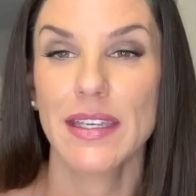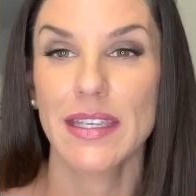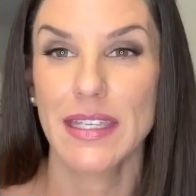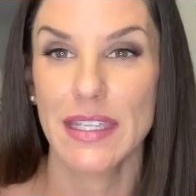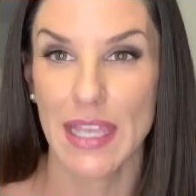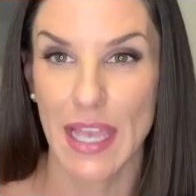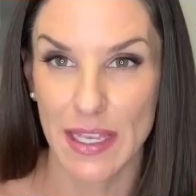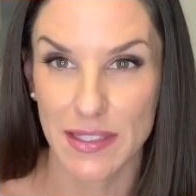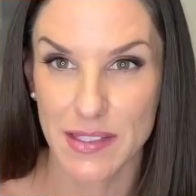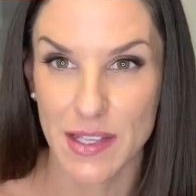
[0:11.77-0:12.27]

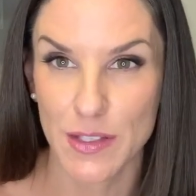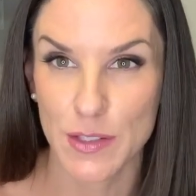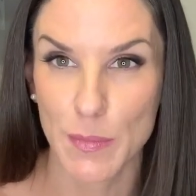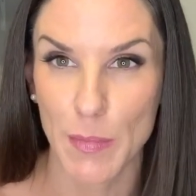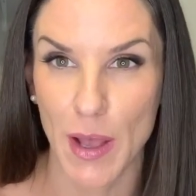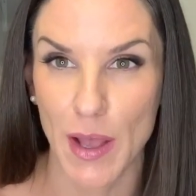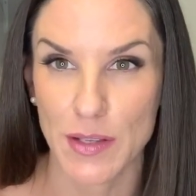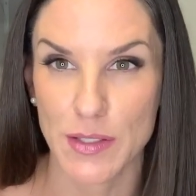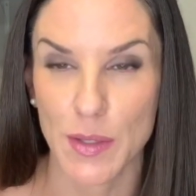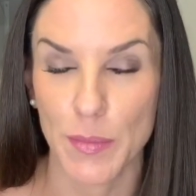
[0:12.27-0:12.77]
Yes, it's
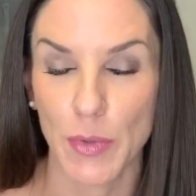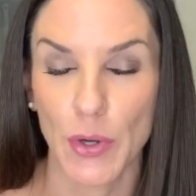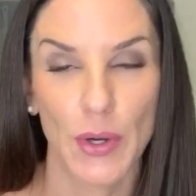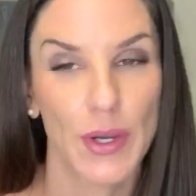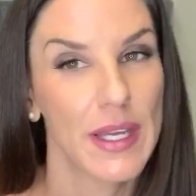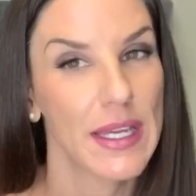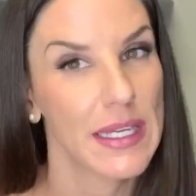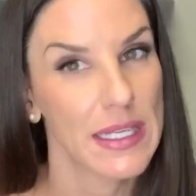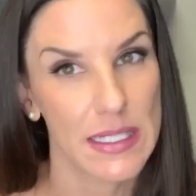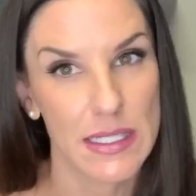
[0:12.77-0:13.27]
possible.
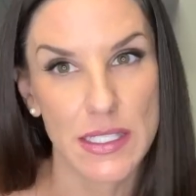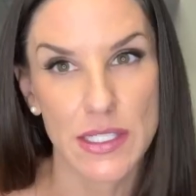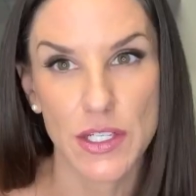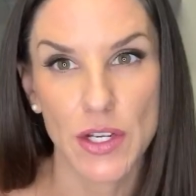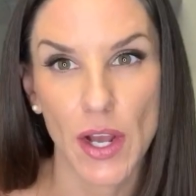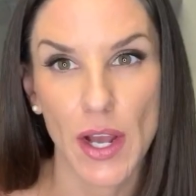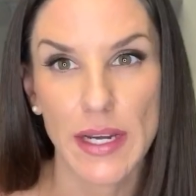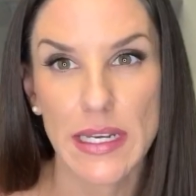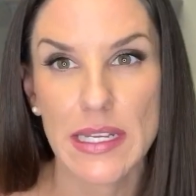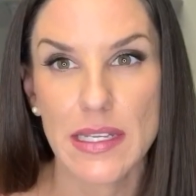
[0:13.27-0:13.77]
It's
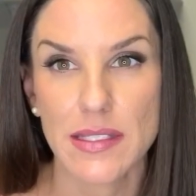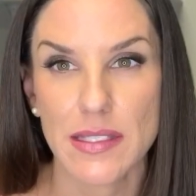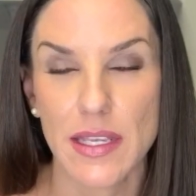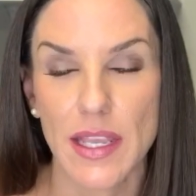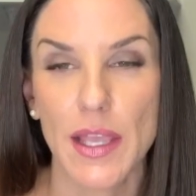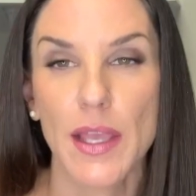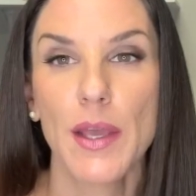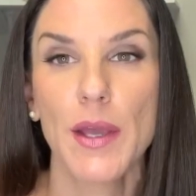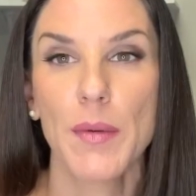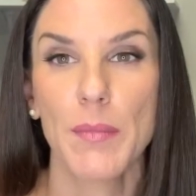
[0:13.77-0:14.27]
not
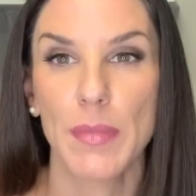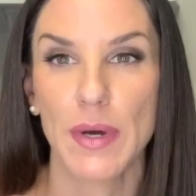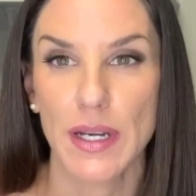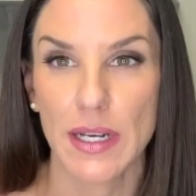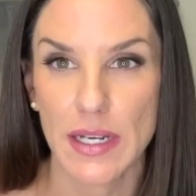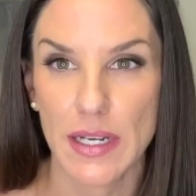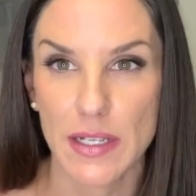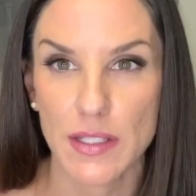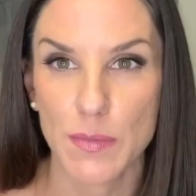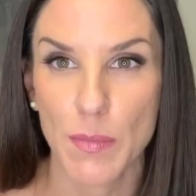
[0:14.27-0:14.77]
easy, but
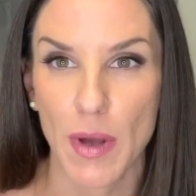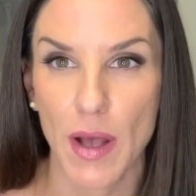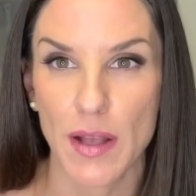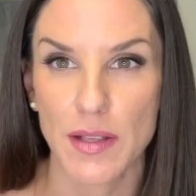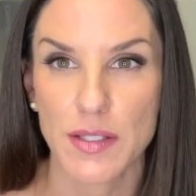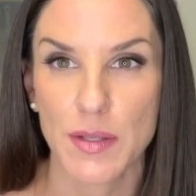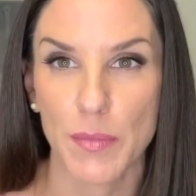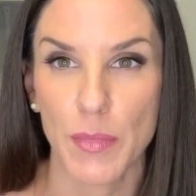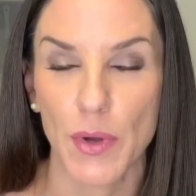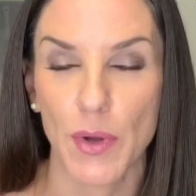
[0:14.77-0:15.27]
it is
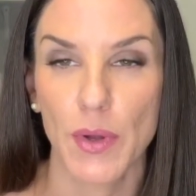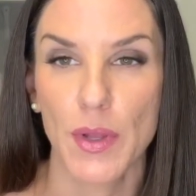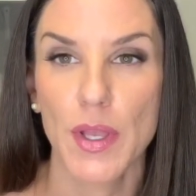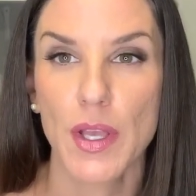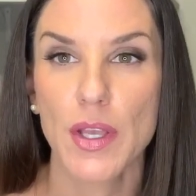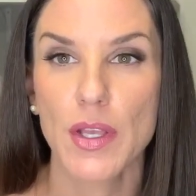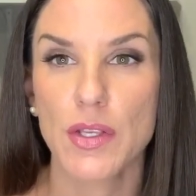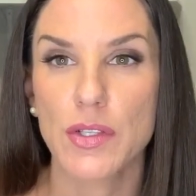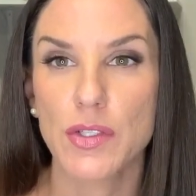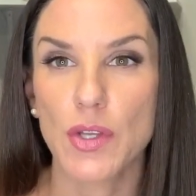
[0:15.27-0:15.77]
possible.
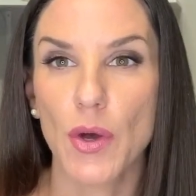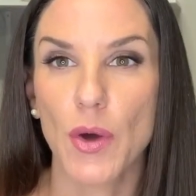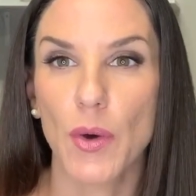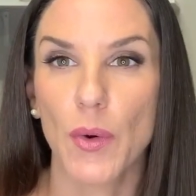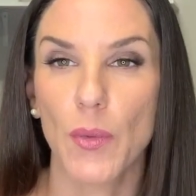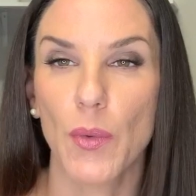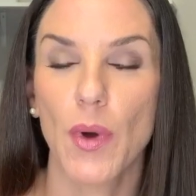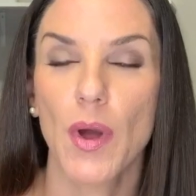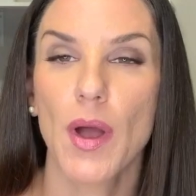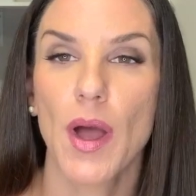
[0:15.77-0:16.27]

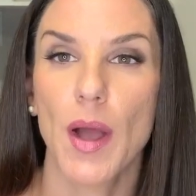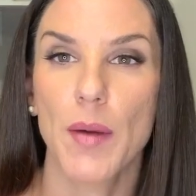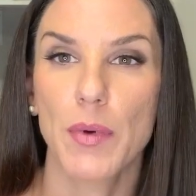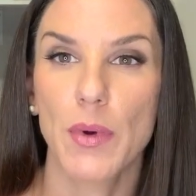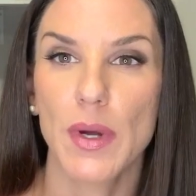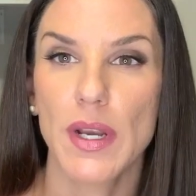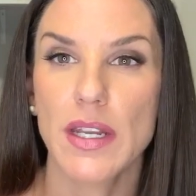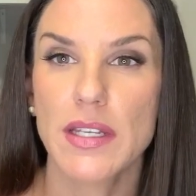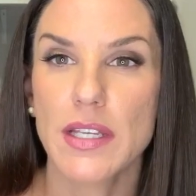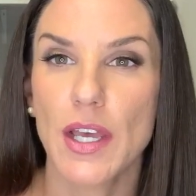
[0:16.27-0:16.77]
So I'm
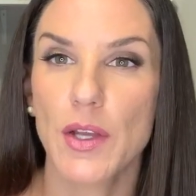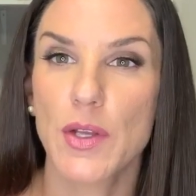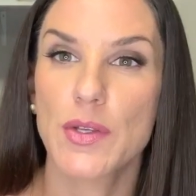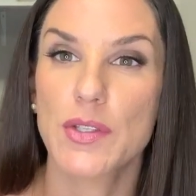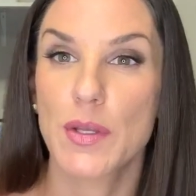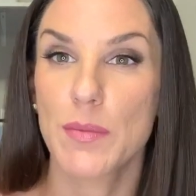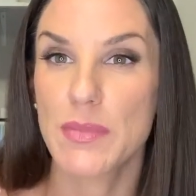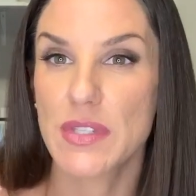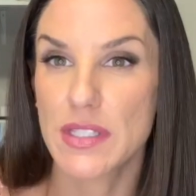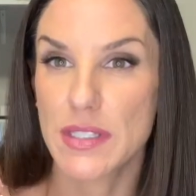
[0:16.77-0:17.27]
going to tell you
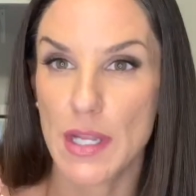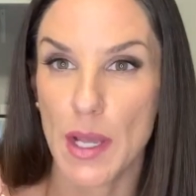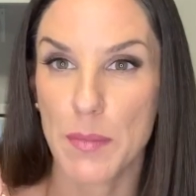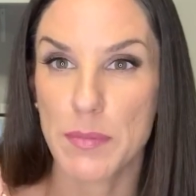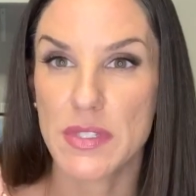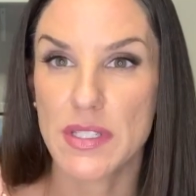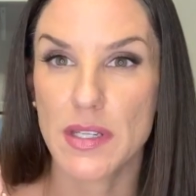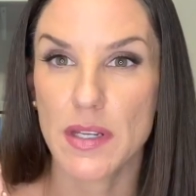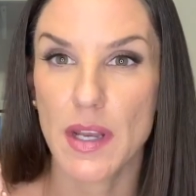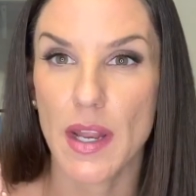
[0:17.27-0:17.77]
some
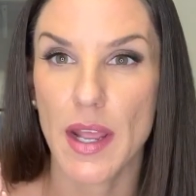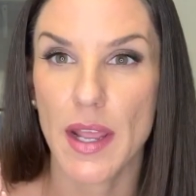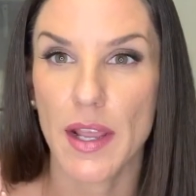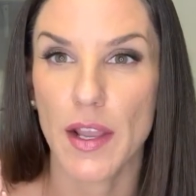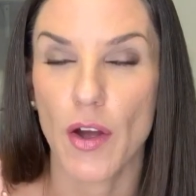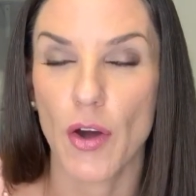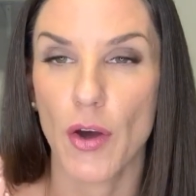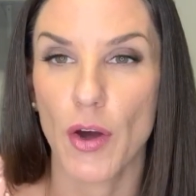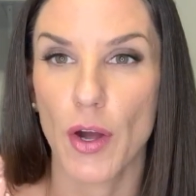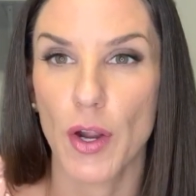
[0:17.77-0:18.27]
steps
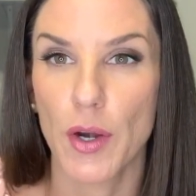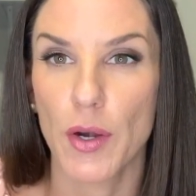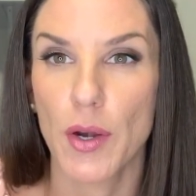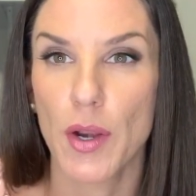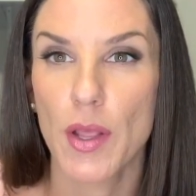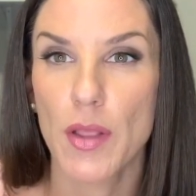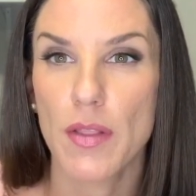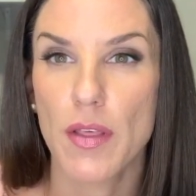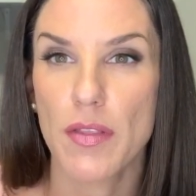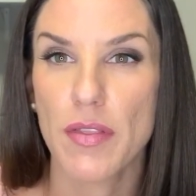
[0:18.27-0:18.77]
today on
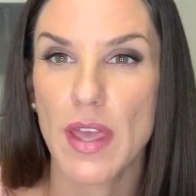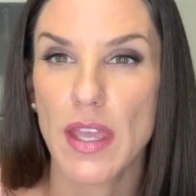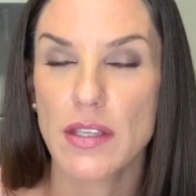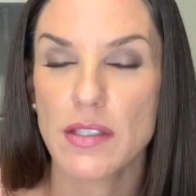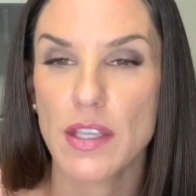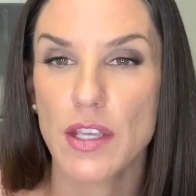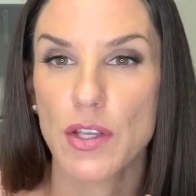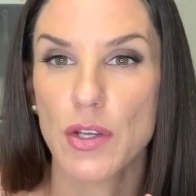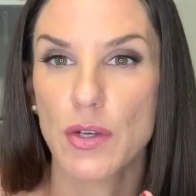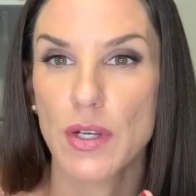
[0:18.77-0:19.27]
the things
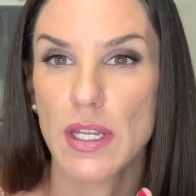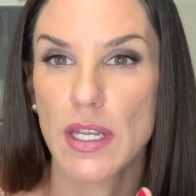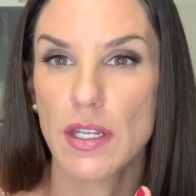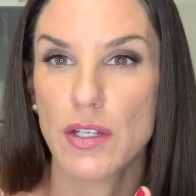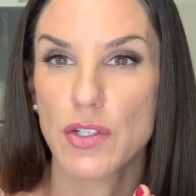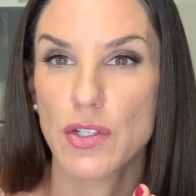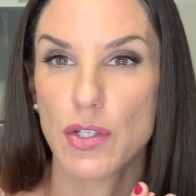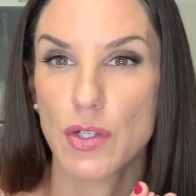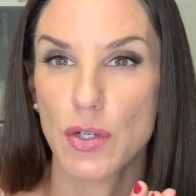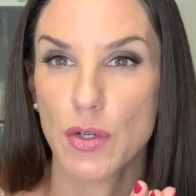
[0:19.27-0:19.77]
that you
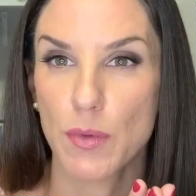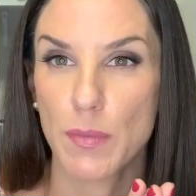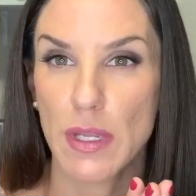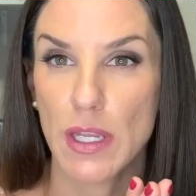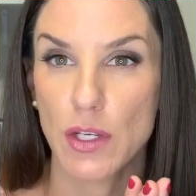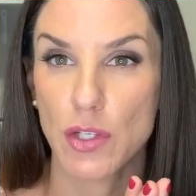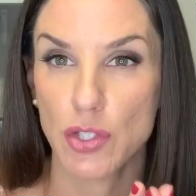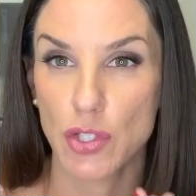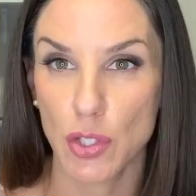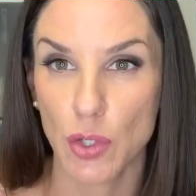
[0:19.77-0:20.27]
need to
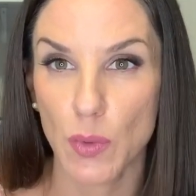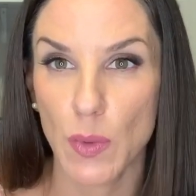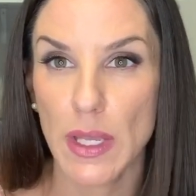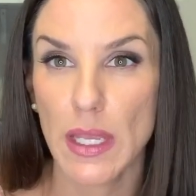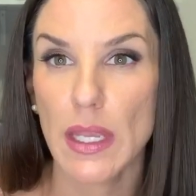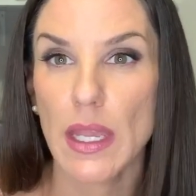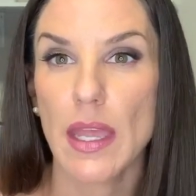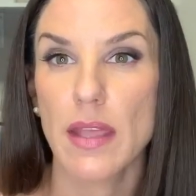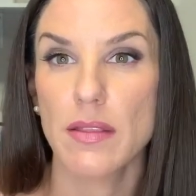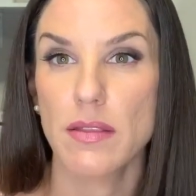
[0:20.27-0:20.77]
be
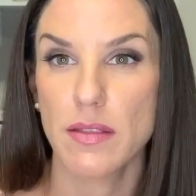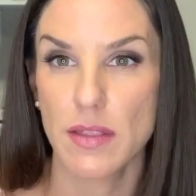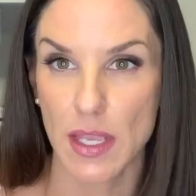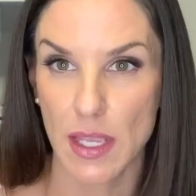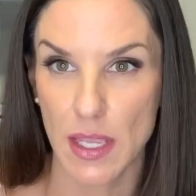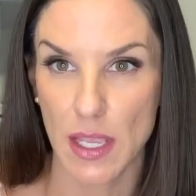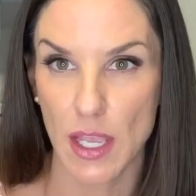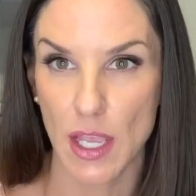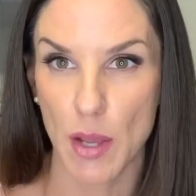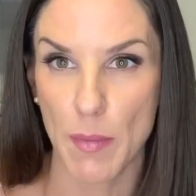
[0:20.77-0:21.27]
doing and
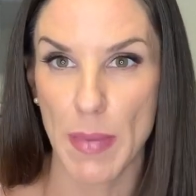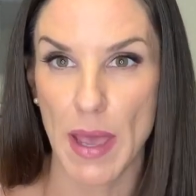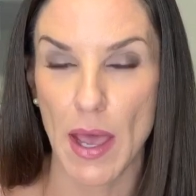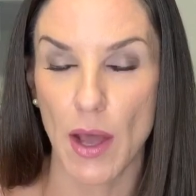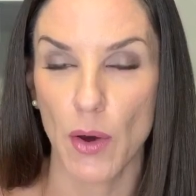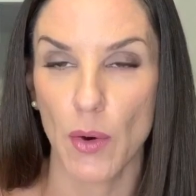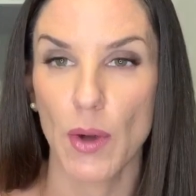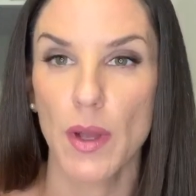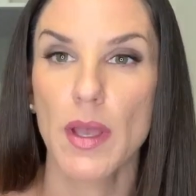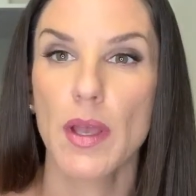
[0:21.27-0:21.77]
thinking
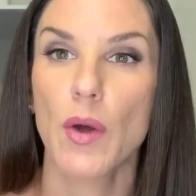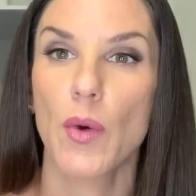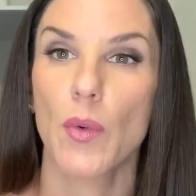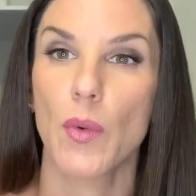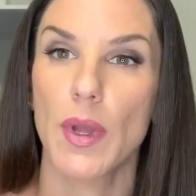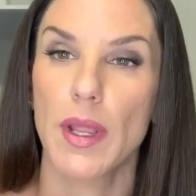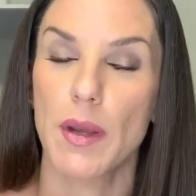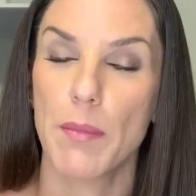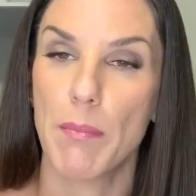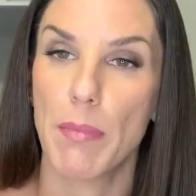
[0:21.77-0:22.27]
about
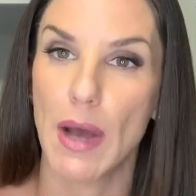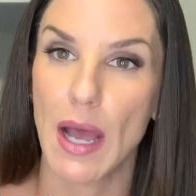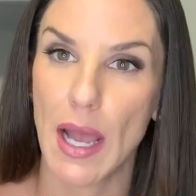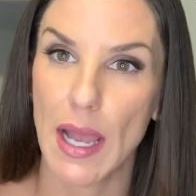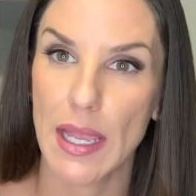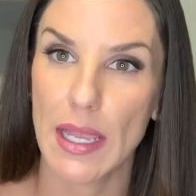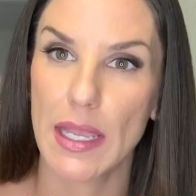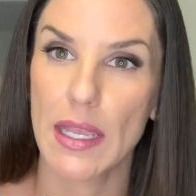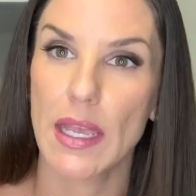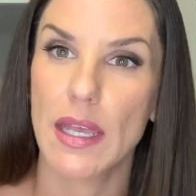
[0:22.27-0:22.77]
when
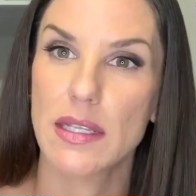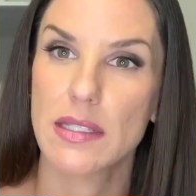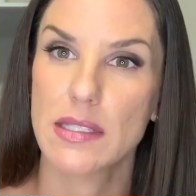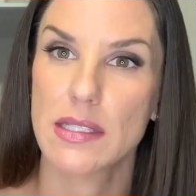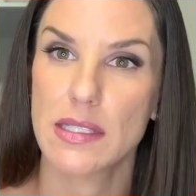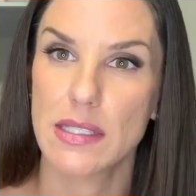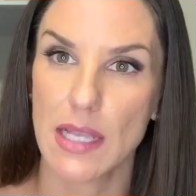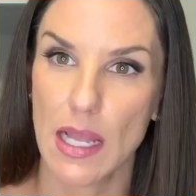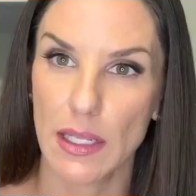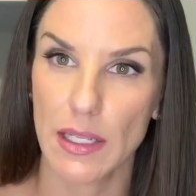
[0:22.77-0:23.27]
buying and
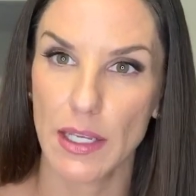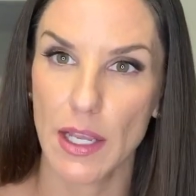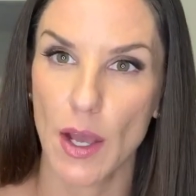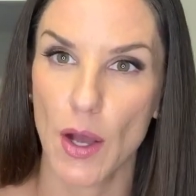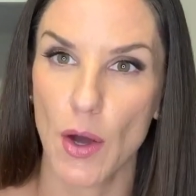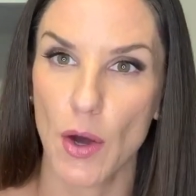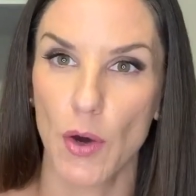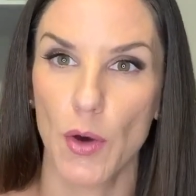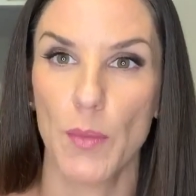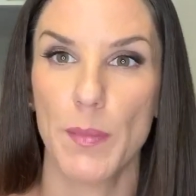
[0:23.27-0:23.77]
selling a
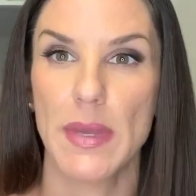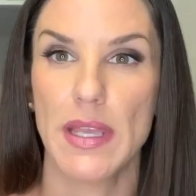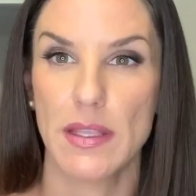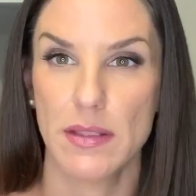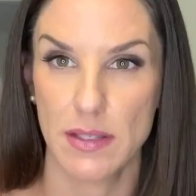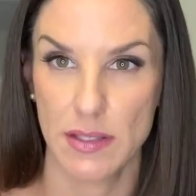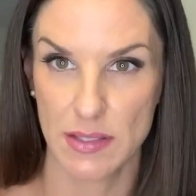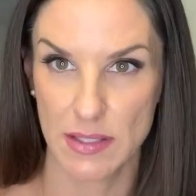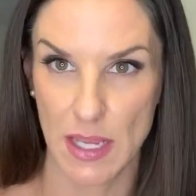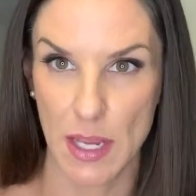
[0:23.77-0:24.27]
home
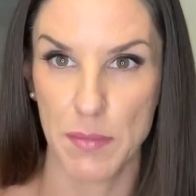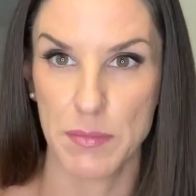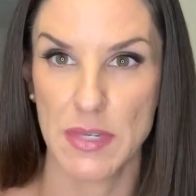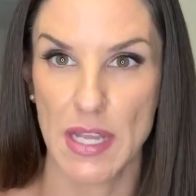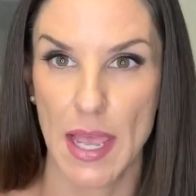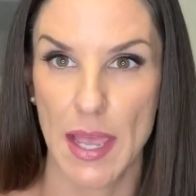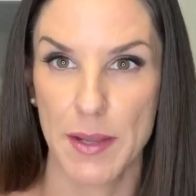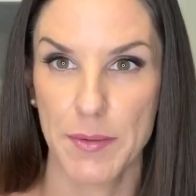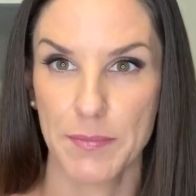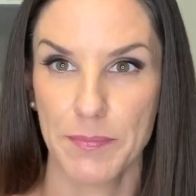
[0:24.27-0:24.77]
in the same
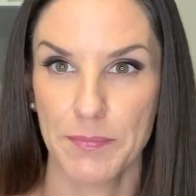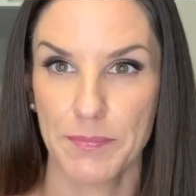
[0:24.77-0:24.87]
day.